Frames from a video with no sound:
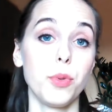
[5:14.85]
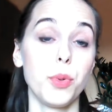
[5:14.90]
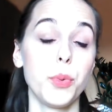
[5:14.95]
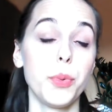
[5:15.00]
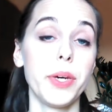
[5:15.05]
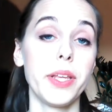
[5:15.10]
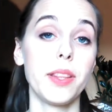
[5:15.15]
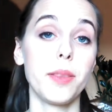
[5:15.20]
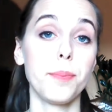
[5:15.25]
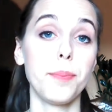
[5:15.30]

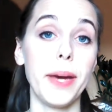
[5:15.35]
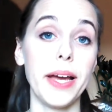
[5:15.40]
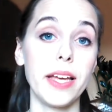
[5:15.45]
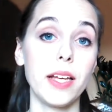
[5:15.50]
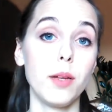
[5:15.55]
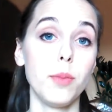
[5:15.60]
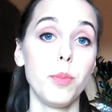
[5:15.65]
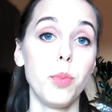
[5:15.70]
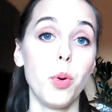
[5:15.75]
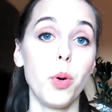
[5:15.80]
with
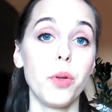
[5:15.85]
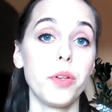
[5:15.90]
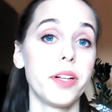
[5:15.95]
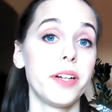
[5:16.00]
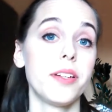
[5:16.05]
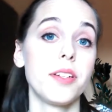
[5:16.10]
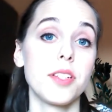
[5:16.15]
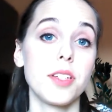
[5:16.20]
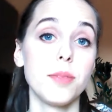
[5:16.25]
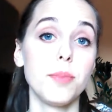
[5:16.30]
Michael Ball
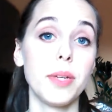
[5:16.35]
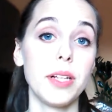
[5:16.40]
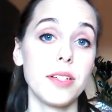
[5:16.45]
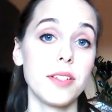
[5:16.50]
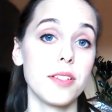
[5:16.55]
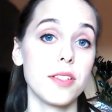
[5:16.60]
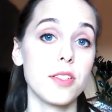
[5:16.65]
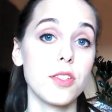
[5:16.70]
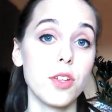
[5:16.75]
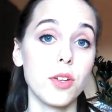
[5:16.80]
and
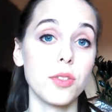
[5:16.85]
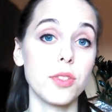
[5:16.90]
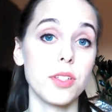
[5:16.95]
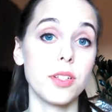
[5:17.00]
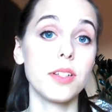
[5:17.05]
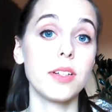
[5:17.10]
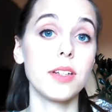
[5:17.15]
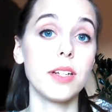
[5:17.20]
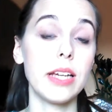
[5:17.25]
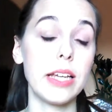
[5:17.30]
Imelda
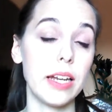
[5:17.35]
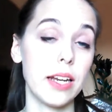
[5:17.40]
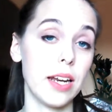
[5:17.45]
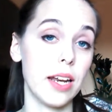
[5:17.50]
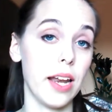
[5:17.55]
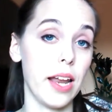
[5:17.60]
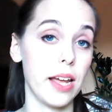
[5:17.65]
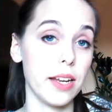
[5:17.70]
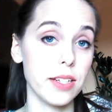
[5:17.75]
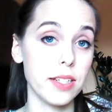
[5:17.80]
Staunton
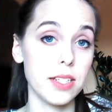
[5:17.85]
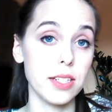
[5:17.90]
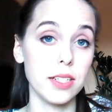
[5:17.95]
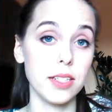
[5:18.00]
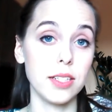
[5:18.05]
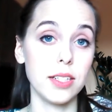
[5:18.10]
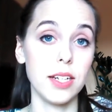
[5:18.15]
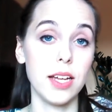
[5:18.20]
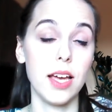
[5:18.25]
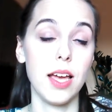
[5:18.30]
in
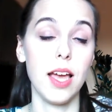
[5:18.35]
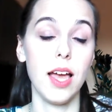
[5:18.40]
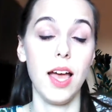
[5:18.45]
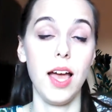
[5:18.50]
London,